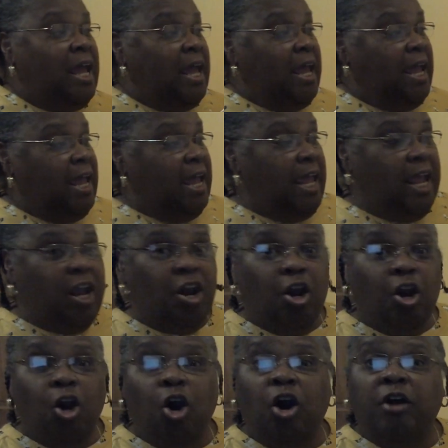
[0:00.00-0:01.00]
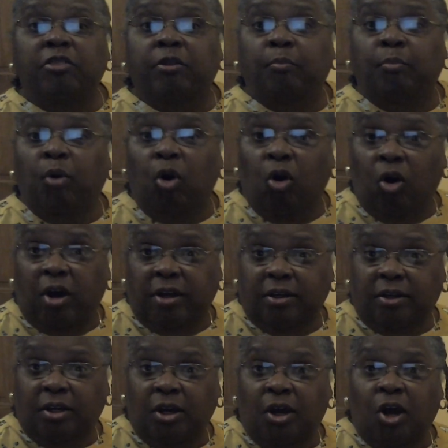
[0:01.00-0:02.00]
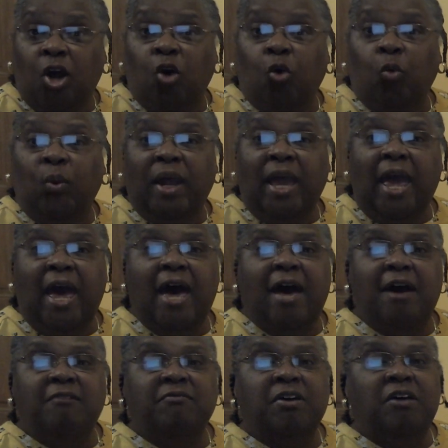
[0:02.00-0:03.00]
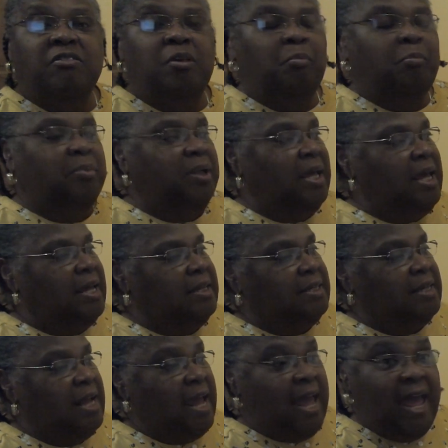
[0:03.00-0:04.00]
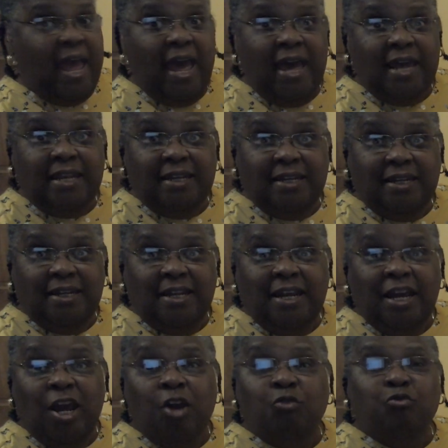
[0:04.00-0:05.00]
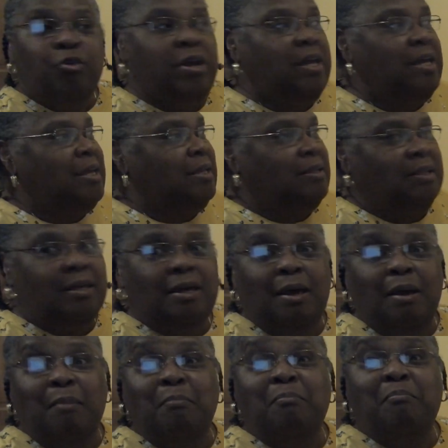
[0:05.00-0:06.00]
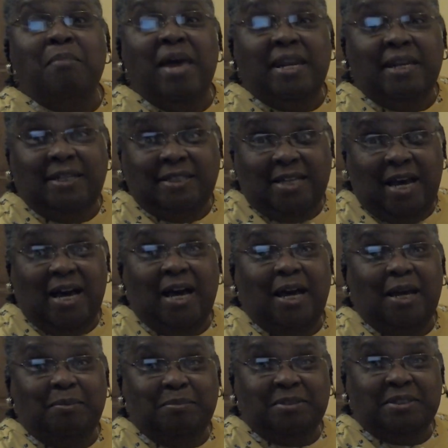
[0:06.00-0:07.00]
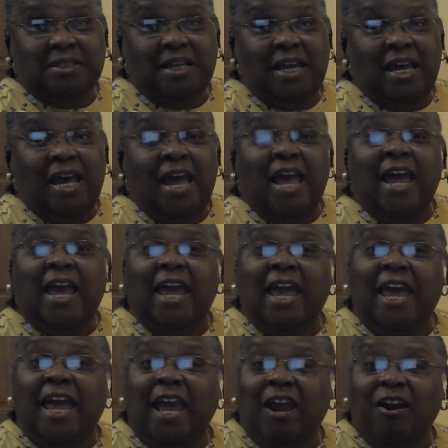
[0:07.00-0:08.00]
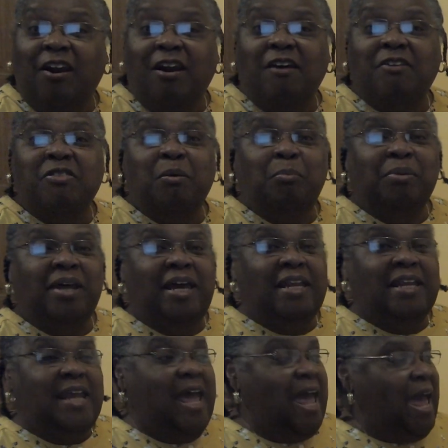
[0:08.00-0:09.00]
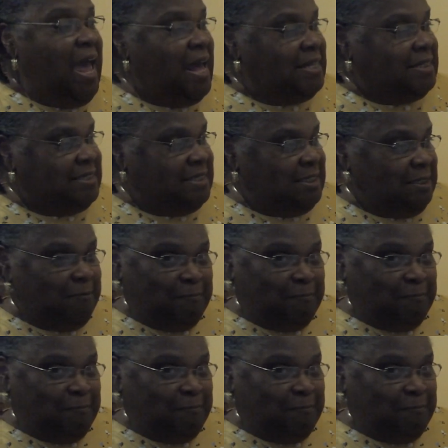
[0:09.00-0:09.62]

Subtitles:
Here on the board, we have the blend et written many times. Here, the blend et